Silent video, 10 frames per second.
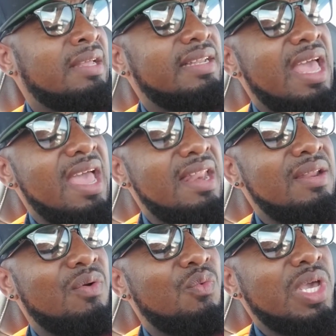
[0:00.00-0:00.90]

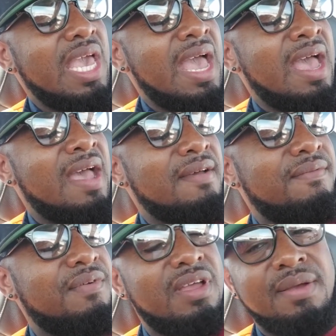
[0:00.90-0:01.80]
Then we
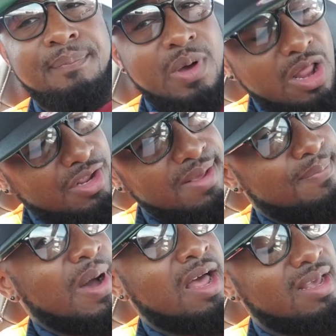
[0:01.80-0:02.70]
have Paulo
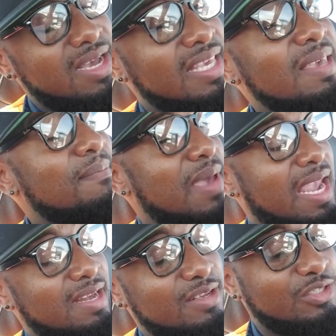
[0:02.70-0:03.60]
Dybala. He
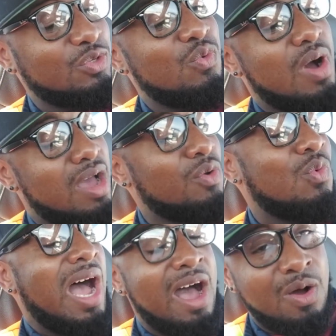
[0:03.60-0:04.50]
made the squad.
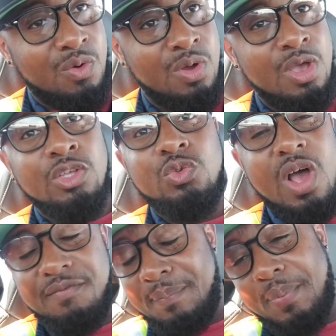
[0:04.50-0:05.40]
Wow.
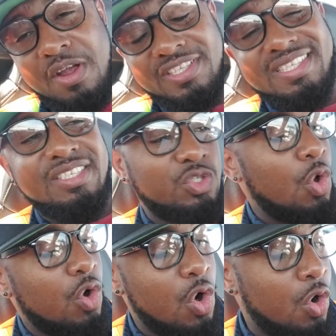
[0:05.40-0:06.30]
12 appearances,
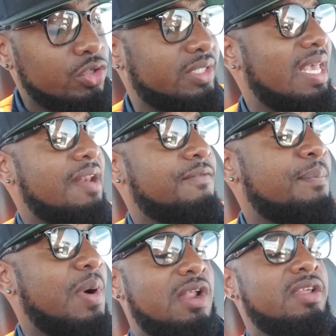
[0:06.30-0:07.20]
no goals yet for
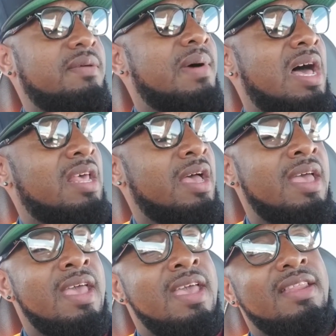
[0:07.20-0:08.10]
Paulo Dybala.
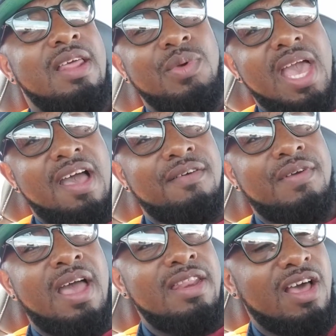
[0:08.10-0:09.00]
Then we have
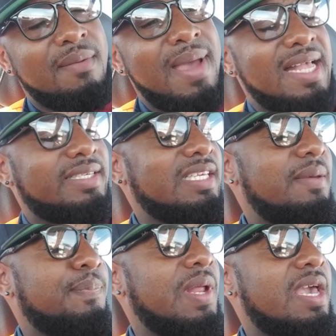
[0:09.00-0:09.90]
another Man City
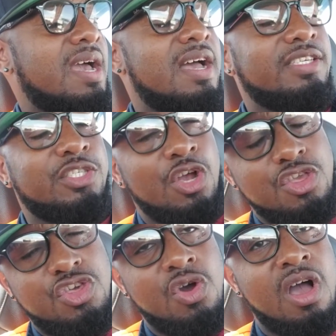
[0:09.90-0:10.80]
player,
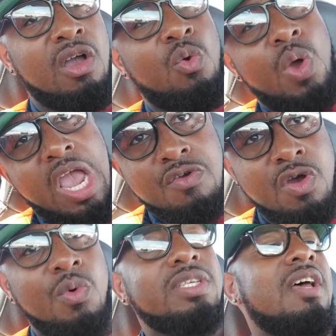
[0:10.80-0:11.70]
Sergio
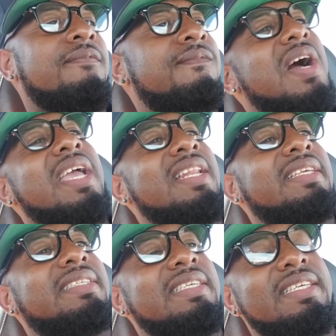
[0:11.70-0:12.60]
Aguero, was on fire
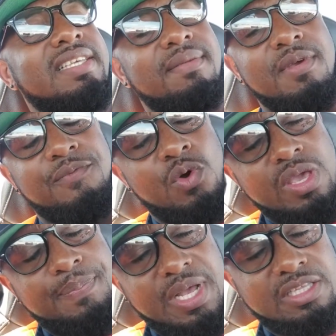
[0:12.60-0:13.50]
this season before
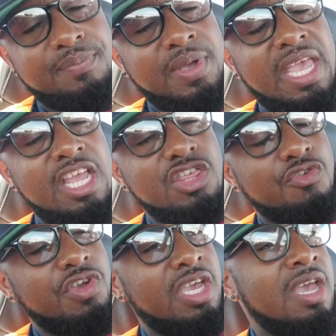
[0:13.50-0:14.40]
he picked up an
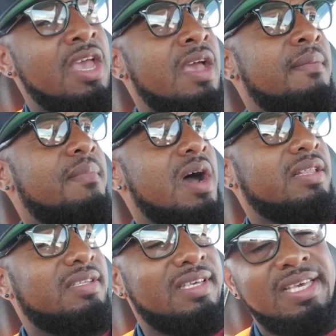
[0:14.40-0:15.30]
injury,
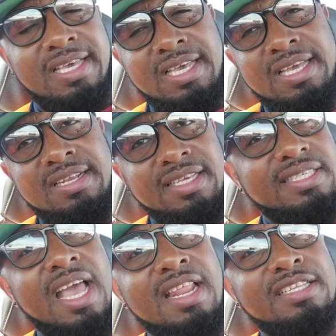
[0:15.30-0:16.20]
but he
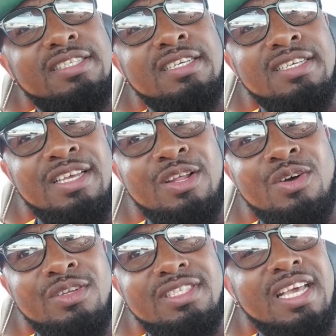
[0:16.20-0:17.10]
decided to, you
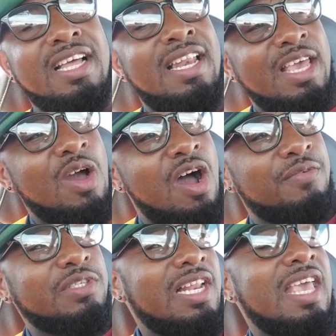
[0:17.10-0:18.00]
know, take a
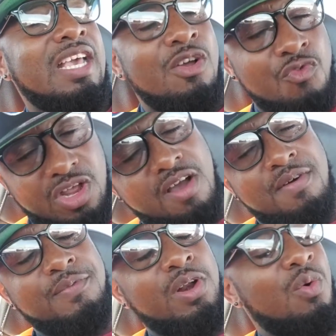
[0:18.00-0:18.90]
layoff so that he could
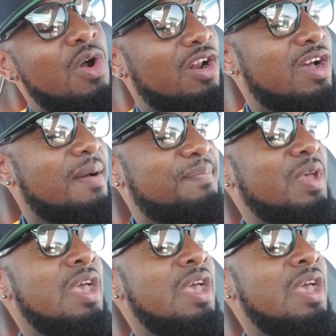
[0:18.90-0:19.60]
recover for the World Cup.